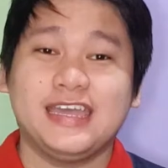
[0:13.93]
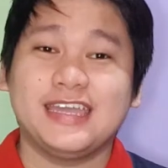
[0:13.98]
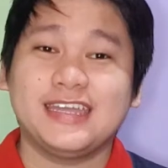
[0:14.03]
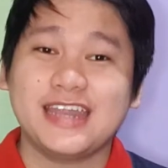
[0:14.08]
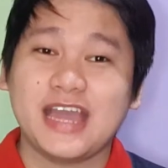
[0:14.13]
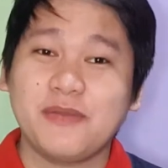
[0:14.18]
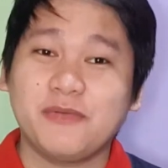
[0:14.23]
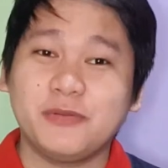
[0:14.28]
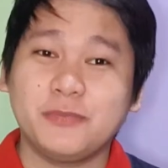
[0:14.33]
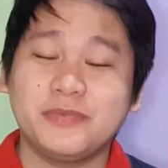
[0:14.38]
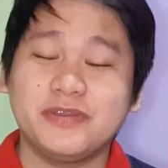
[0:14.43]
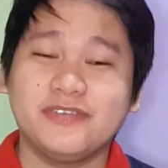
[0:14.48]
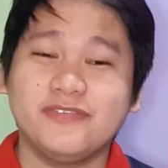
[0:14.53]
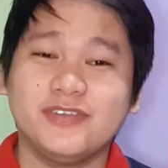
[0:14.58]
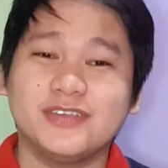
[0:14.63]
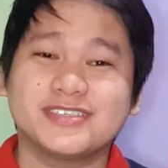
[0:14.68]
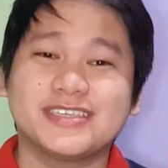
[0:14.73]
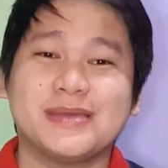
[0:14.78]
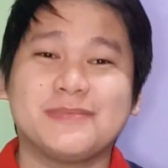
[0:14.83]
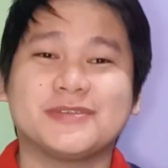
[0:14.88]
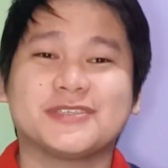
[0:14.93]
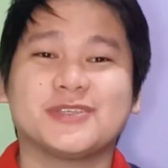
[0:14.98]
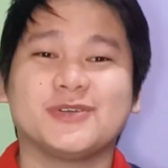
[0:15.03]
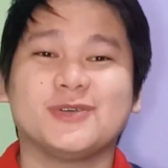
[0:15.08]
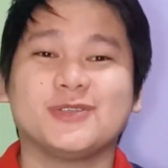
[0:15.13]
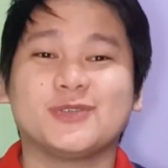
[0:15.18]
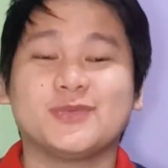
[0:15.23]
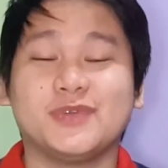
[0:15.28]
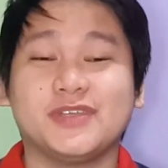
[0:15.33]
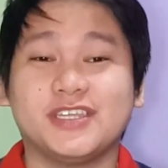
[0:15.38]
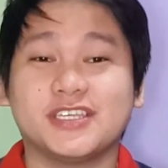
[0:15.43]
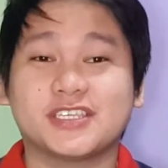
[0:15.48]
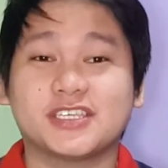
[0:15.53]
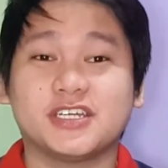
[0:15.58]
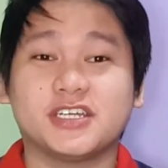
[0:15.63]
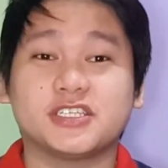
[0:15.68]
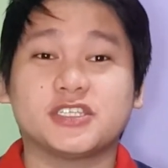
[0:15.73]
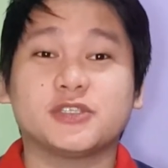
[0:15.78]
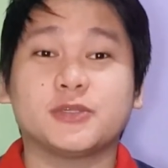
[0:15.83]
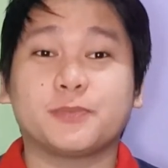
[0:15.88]
In our previous episodes, we
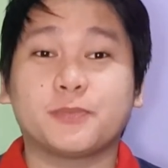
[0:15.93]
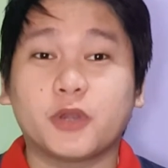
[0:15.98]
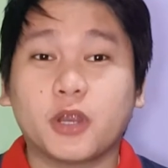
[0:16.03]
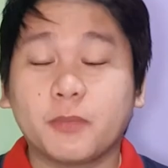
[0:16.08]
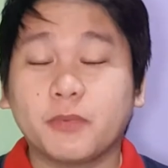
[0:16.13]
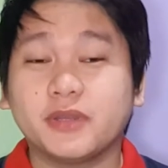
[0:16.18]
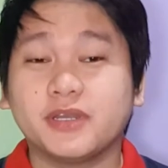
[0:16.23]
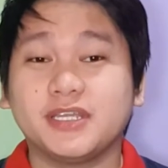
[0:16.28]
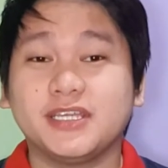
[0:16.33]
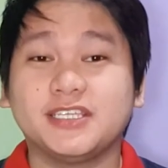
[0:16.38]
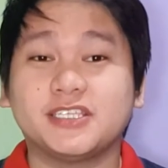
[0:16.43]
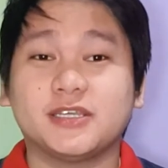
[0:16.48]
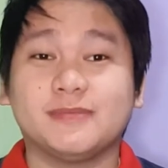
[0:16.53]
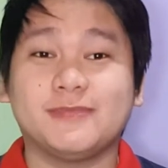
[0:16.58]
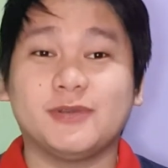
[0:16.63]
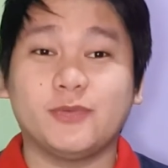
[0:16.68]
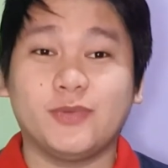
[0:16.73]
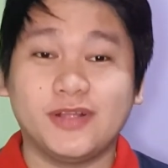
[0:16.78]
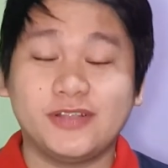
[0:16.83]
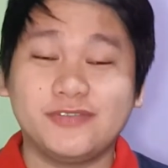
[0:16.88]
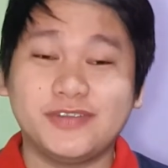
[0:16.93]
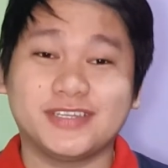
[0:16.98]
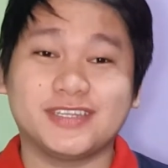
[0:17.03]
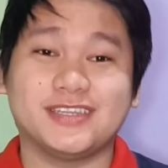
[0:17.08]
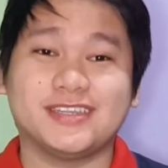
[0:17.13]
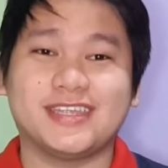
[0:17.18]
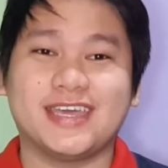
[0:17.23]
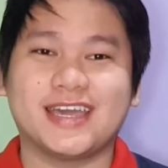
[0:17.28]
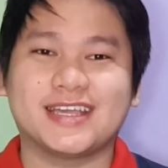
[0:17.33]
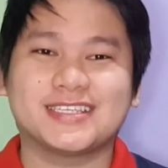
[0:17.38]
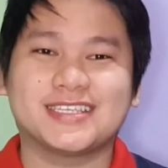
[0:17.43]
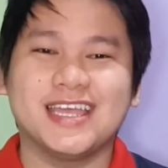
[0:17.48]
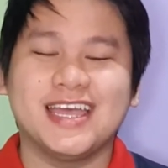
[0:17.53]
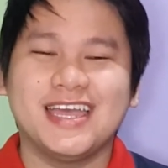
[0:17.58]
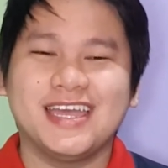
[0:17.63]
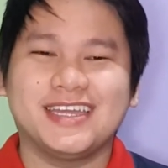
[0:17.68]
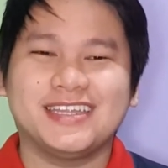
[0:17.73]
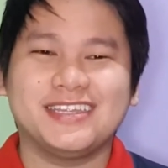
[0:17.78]
discussed the properties of a well-written text,